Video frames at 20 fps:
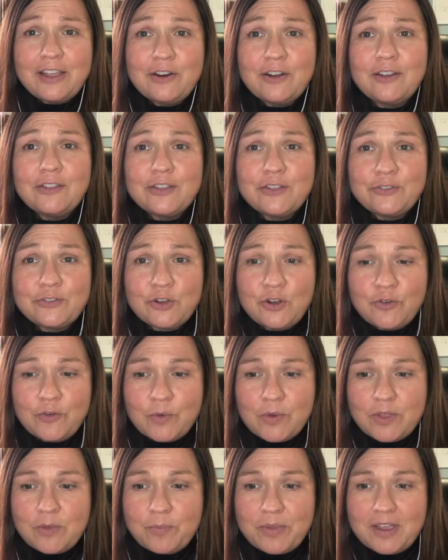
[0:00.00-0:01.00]
on the sofa
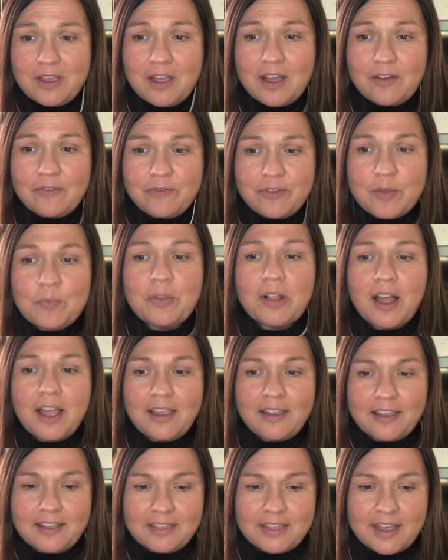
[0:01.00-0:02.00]
with a big comfy
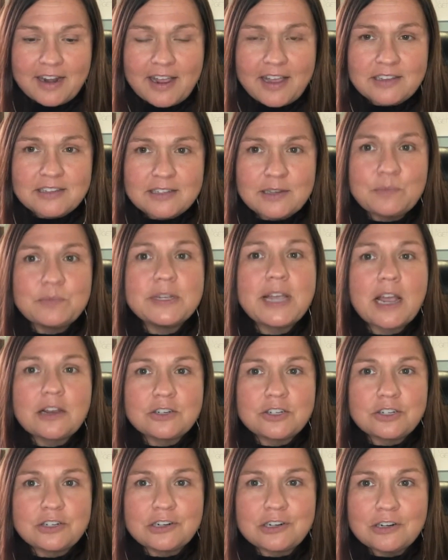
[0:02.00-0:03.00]
blanket that has some
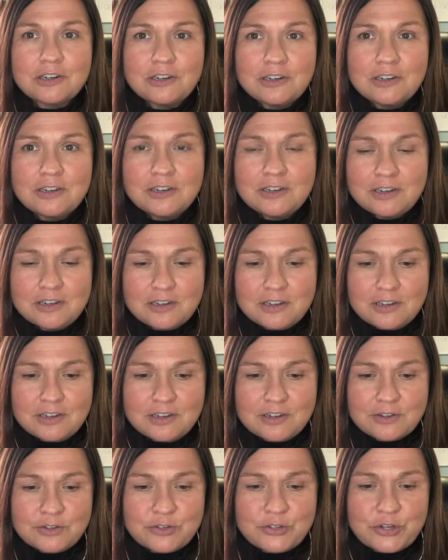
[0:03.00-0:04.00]
texture
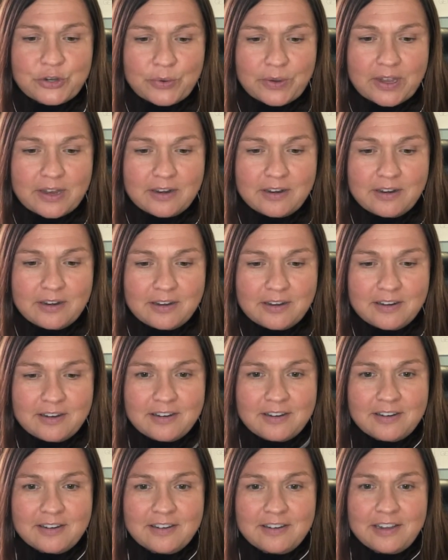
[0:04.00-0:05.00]
to it.
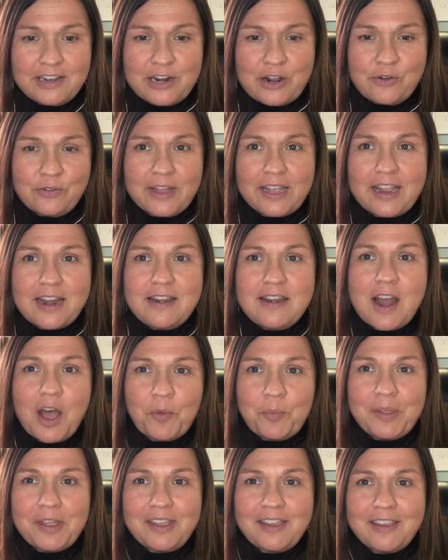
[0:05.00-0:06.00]
Like a
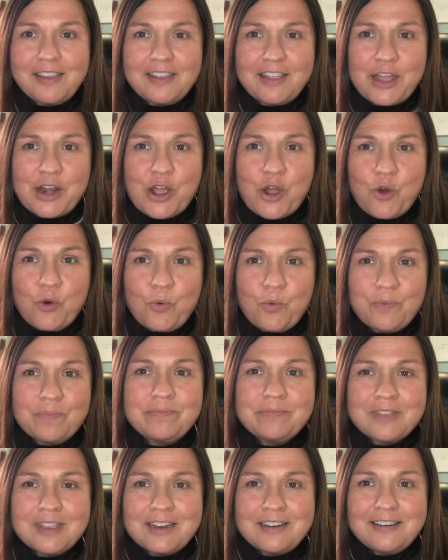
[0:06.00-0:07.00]
nubby,
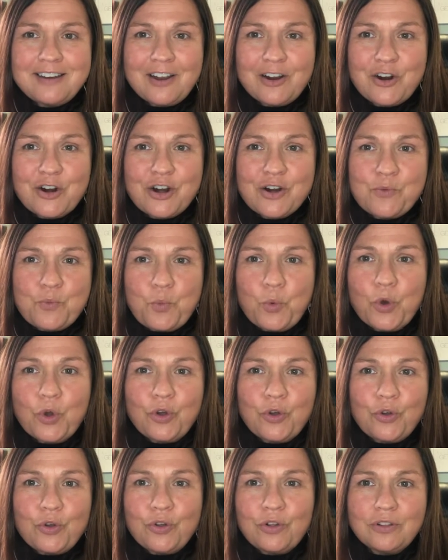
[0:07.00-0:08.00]
or
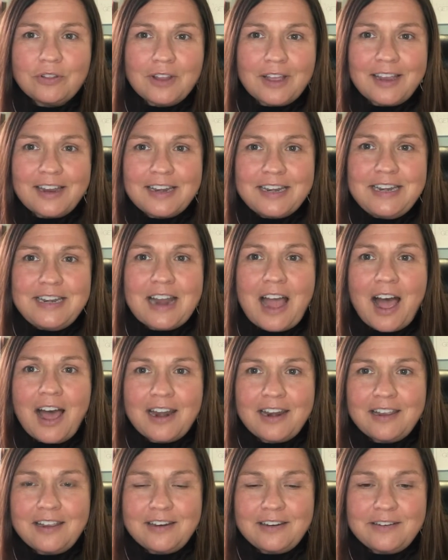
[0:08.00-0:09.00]
wool, like
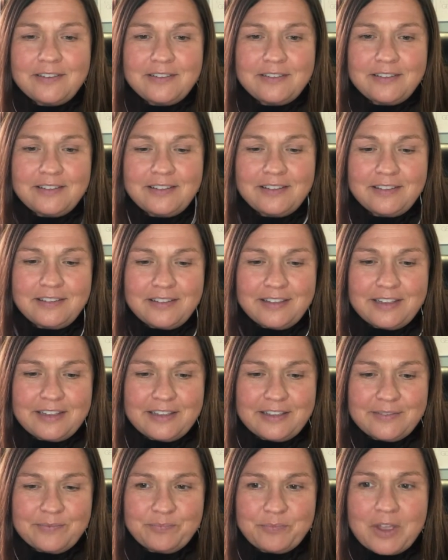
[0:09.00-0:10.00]
knotted,
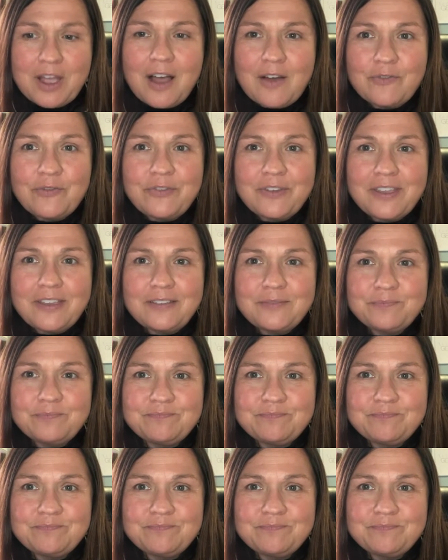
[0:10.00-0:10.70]
comfy